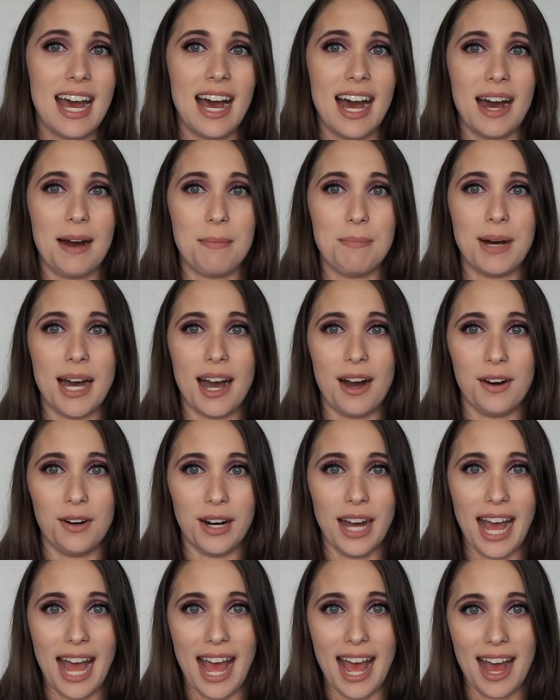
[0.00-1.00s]

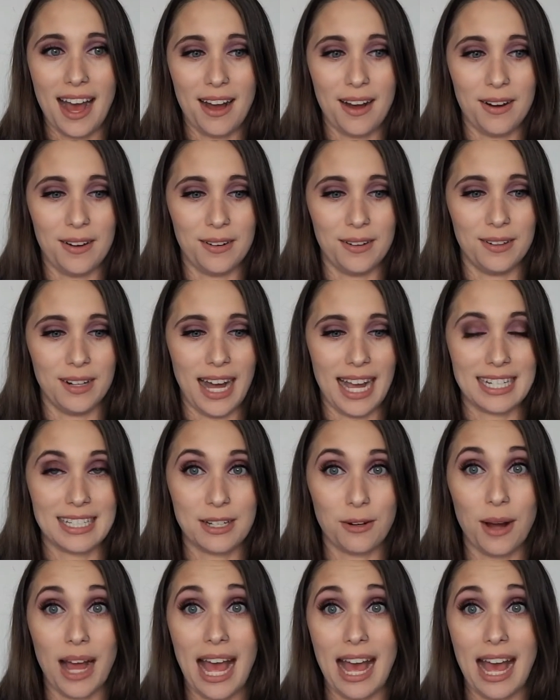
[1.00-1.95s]
about how I don't